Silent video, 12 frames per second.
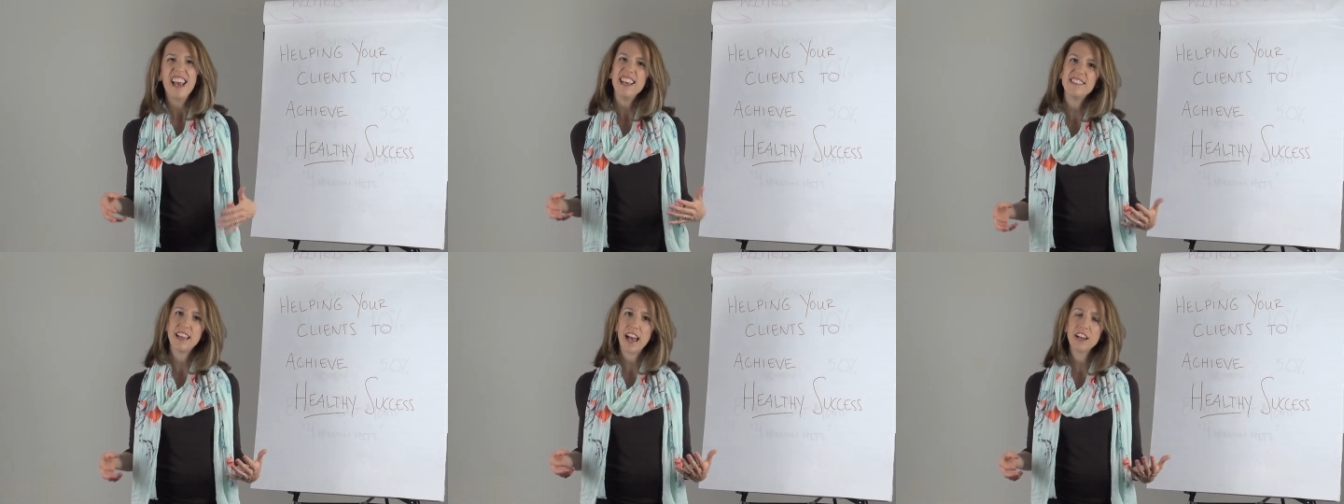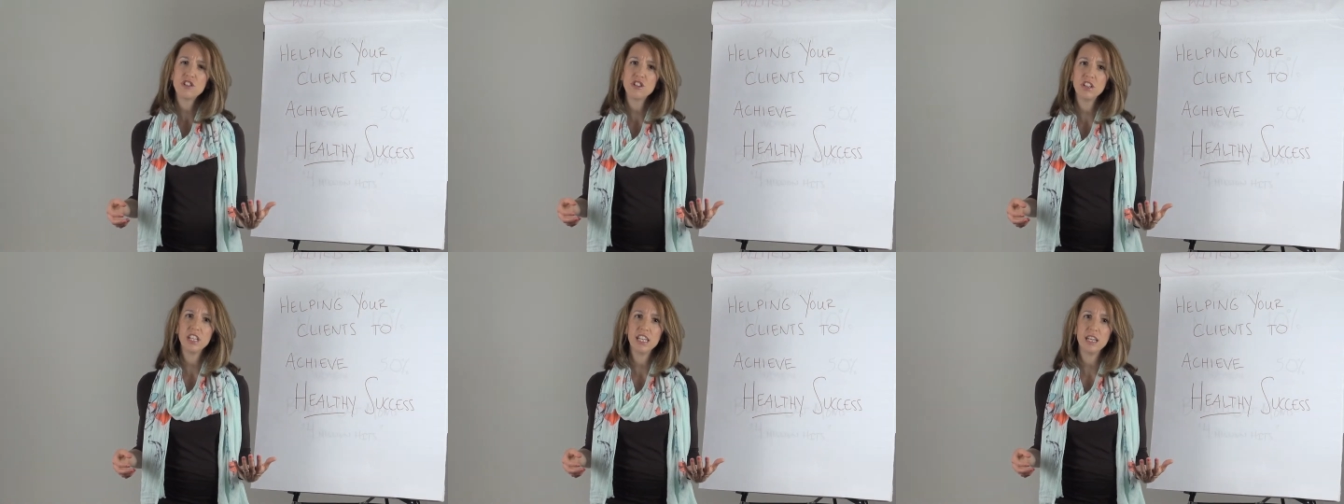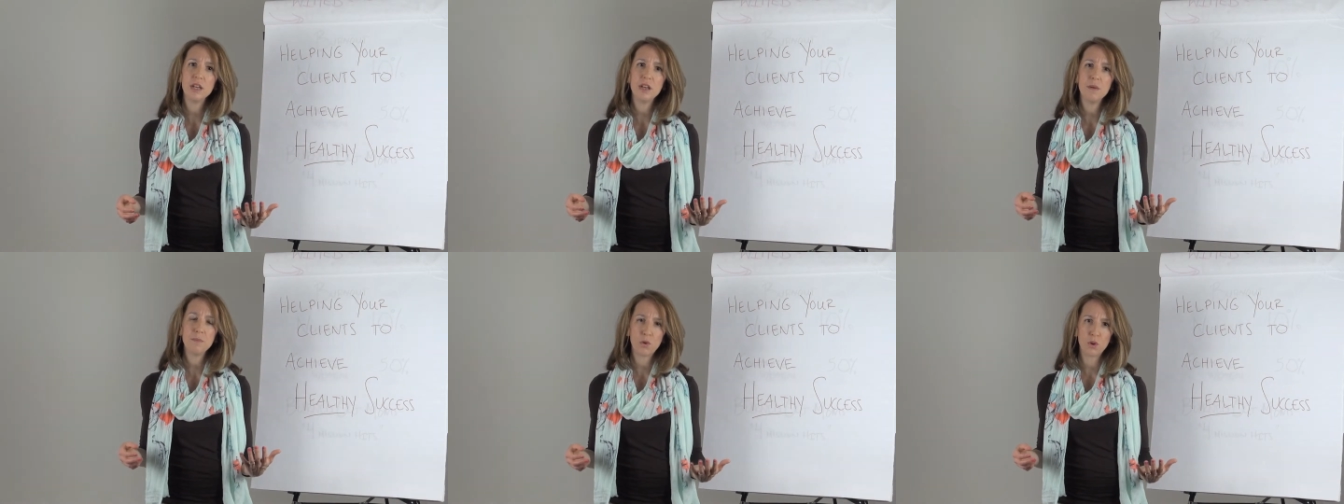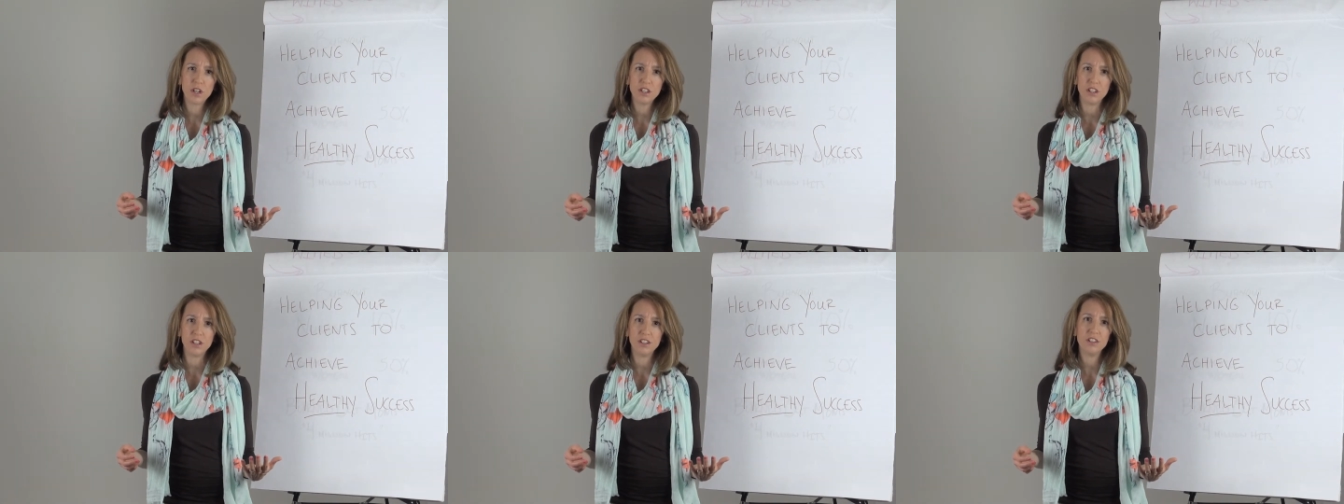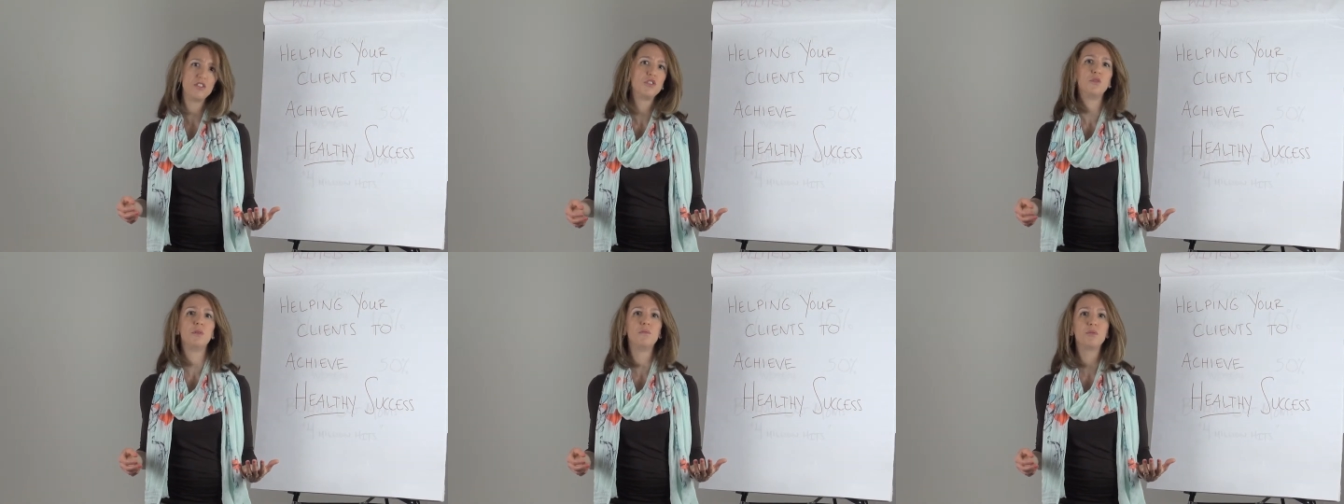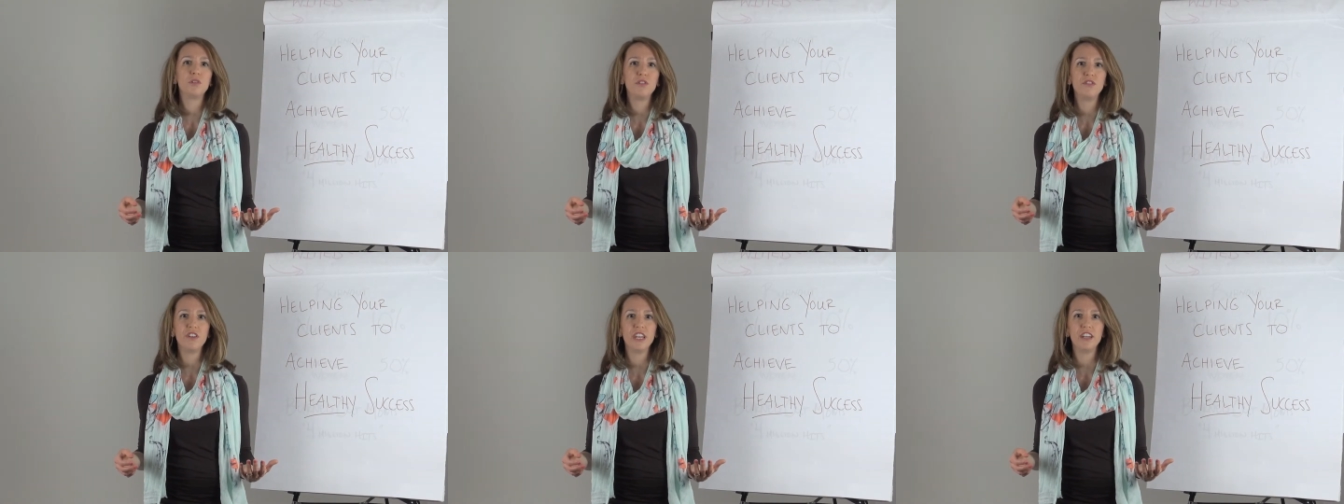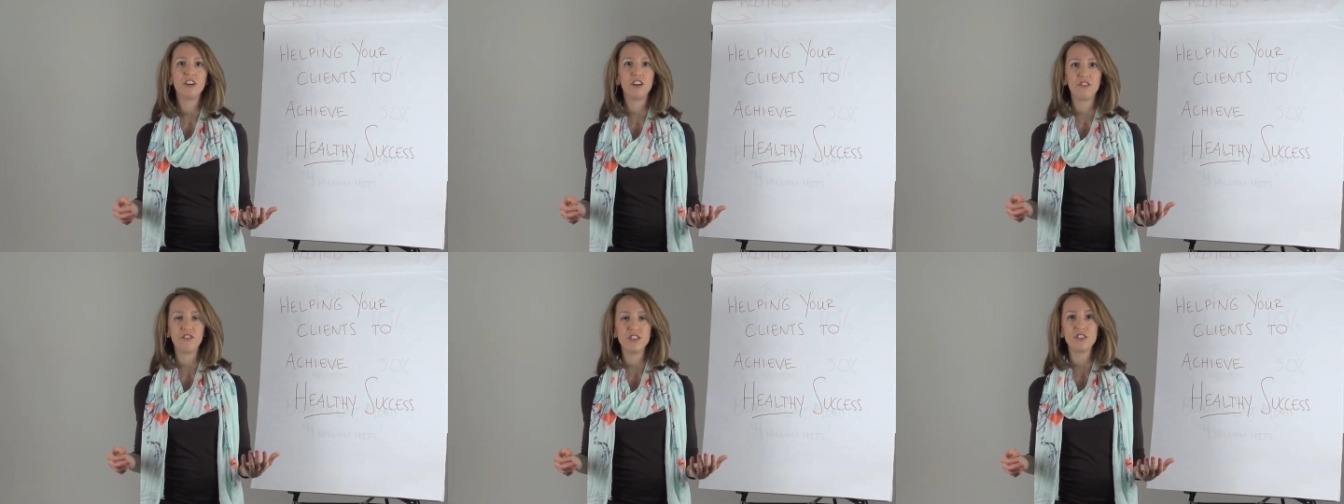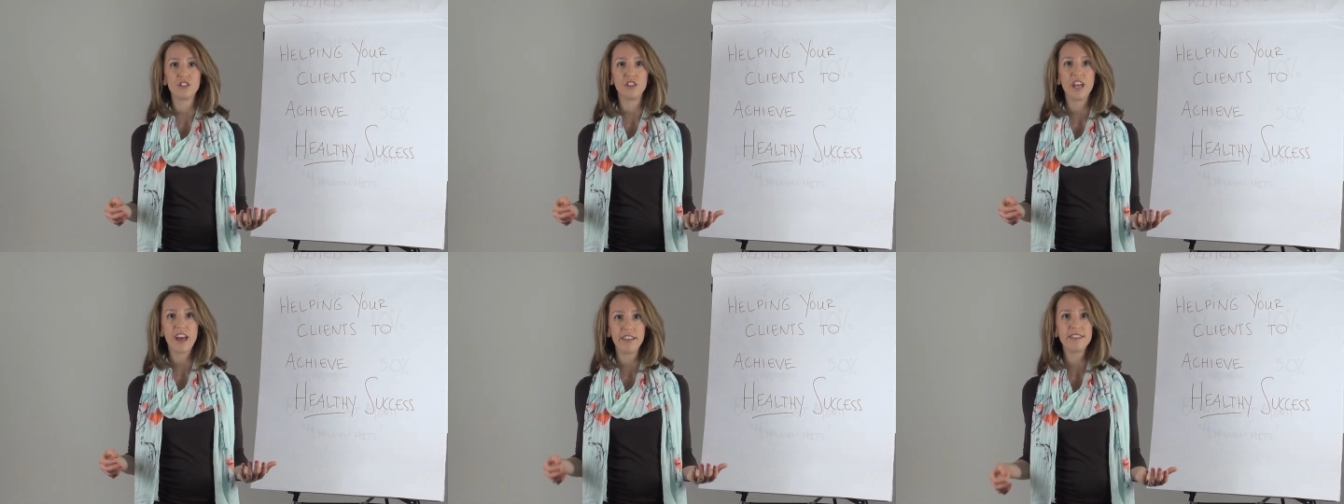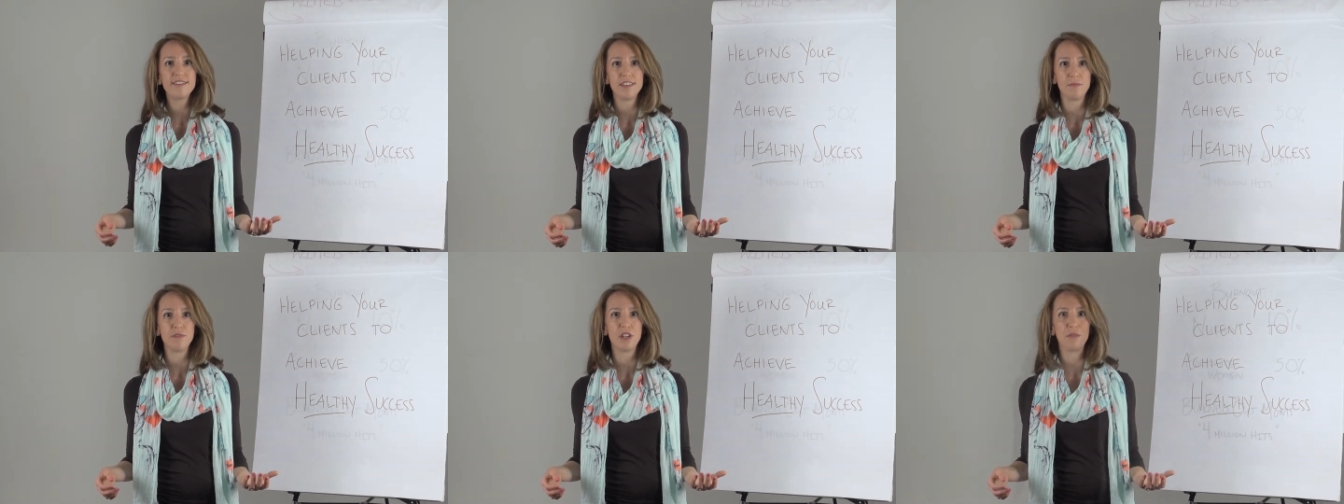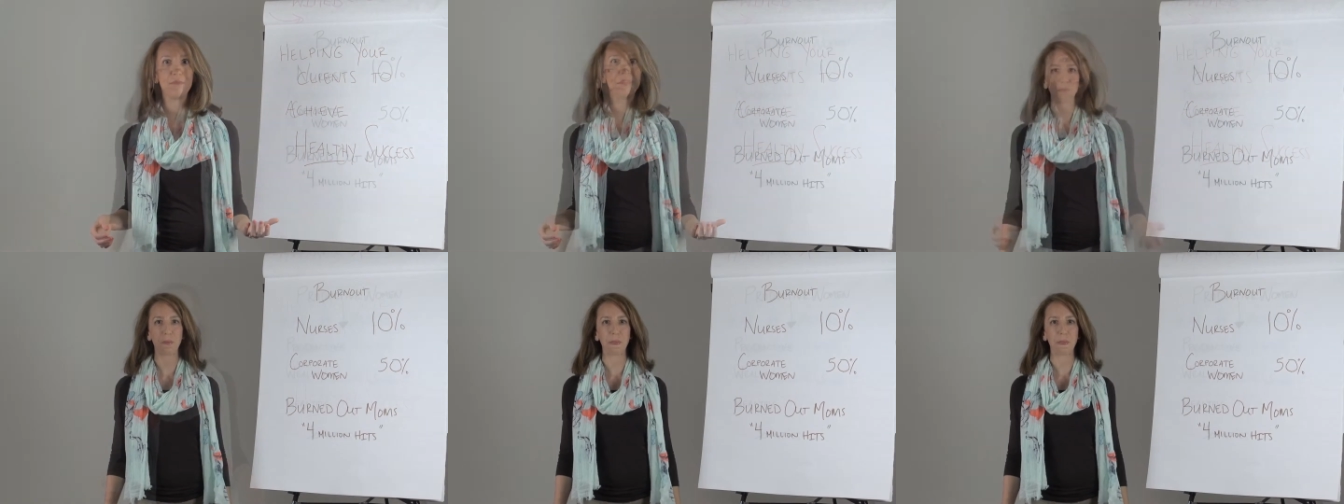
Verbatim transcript: is actually important to improving her physical health symptoms.